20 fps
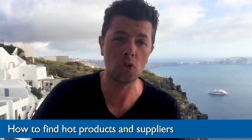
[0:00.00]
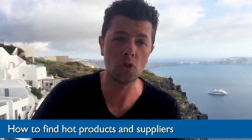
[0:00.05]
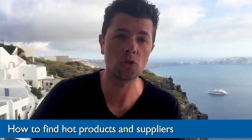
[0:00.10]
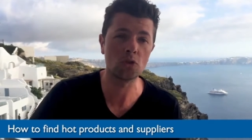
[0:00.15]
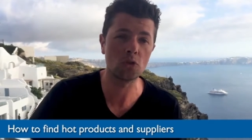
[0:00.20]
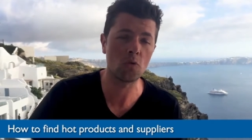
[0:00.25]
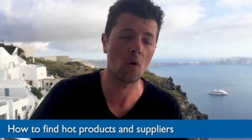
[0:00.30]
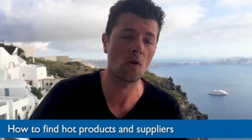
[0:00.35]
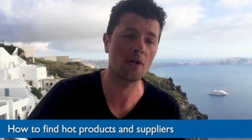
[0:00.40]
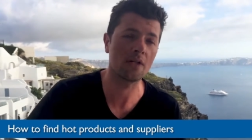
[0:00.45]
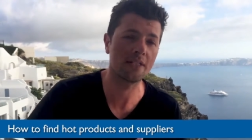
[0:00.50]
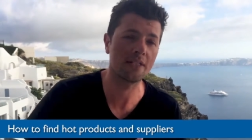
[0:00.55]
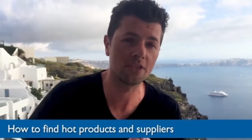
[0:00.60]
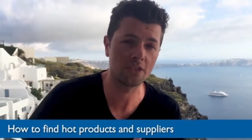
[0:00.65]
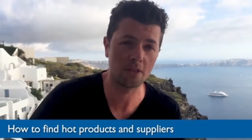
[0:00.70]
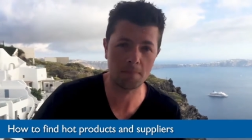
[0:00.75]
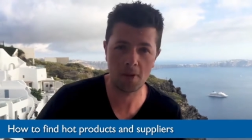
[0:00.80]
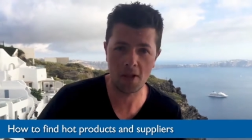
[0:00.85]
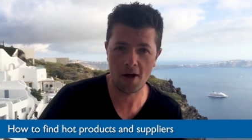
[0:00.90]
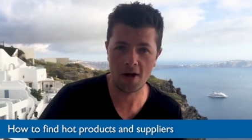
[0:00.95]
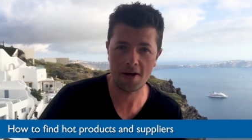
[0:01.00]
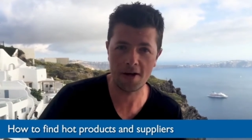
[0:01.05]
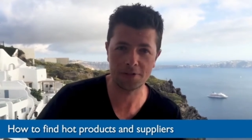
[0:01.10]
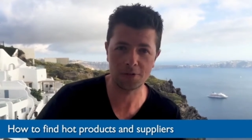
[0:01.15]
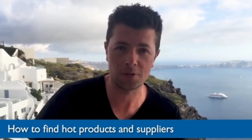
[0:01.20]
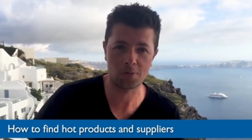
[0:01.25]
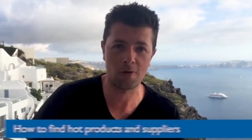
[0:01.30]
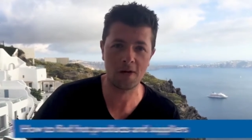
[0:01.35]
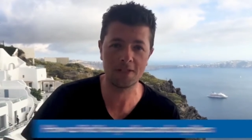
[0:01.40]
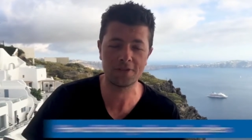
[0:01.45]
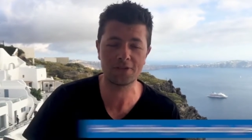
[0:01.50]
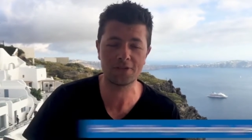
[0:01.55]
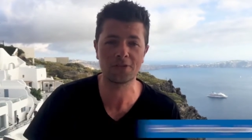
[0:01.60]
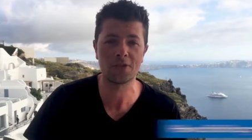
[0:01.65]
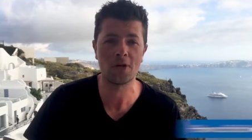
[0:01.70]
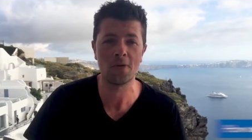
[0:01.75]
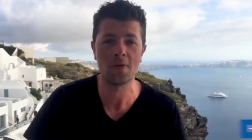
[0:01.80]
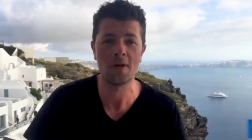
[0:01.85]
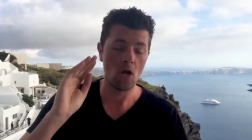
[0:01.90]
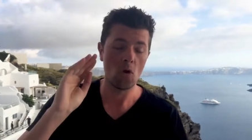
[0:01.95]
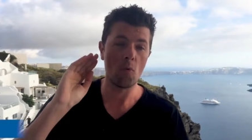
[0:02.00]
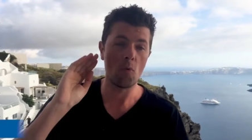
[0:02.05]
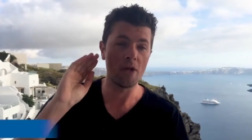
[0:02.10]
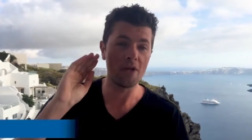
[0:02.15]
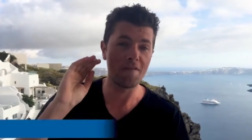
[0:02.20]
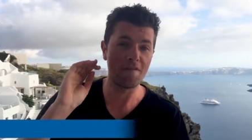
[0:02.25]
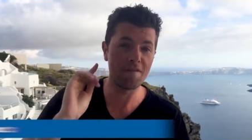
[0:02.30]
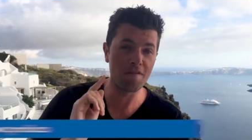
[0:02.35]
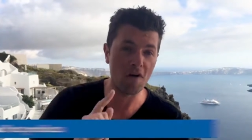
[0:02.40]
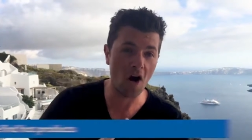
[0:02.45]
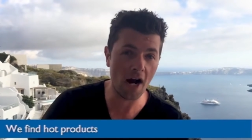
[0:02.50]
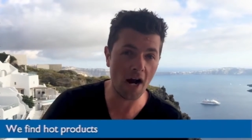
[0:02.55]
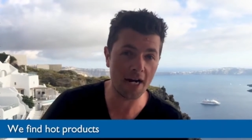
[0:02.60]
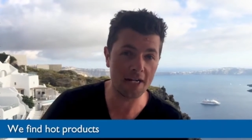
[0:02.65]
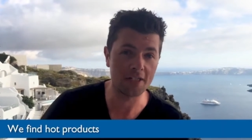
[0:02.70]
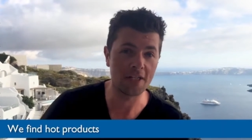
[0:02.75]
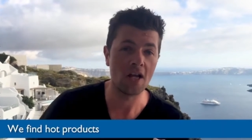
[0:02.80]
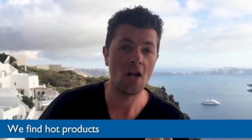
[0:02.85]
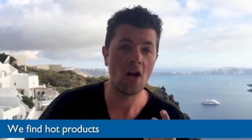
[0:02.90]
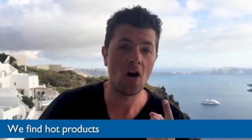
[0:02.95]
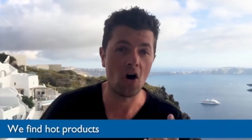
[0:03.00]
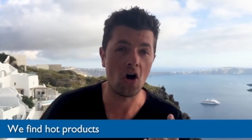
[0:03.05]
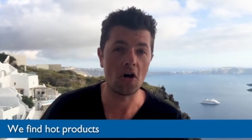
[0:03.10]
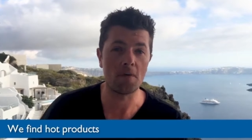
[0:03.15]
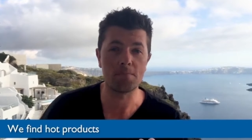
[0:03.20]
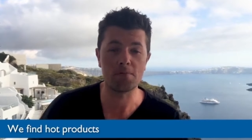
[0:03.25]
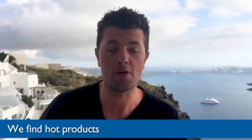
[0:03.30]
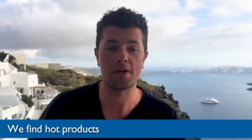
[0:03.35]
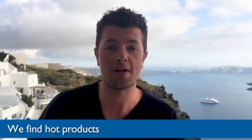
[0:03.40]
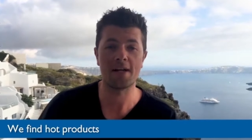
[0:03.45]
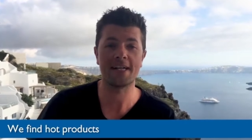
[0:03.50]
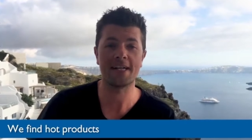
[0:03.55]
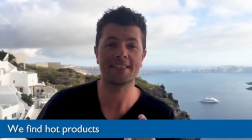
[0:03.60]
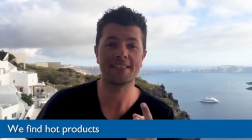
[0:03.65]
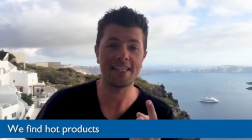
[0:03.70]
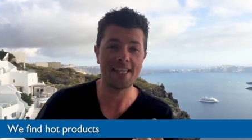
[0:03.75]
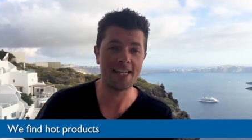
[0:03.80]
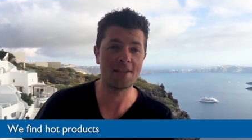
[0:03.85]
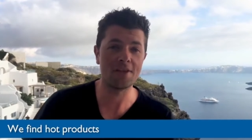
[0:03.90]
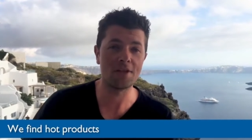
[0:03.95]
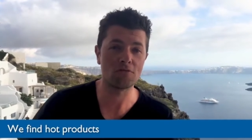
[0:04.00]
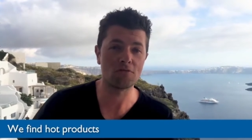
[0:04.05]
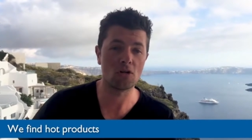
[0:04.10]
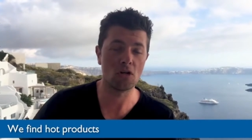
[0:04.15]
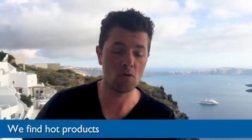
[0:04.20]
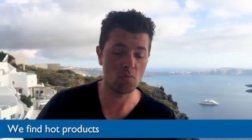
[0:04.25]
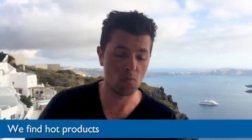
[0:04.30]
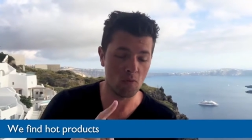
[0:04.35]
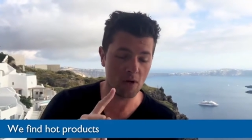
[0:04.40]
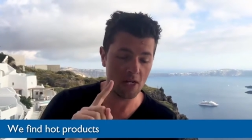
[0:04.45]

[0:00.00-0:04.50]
good quality suppliers, all right? So we find hot products in the room.